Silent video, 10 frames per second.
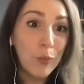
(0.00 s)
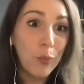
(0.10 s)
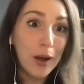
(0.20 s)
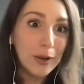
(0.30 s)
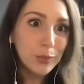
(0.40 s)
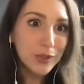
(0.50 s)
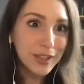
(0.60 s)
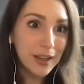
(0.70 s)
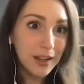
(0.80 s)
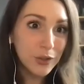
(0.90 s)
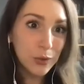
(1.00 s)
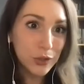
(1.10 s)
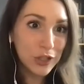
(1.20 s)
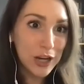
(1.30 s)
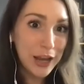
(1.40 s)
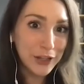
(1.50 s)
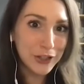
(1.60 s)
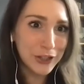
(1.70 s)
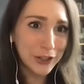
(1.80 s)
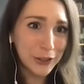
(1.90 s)
what was the Hans Christian
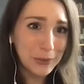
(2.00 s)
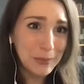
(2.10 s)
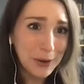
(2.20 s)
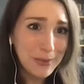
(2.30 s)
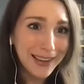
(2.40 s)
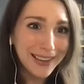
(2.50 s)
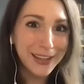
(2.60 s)
Andersen Little Mermaid?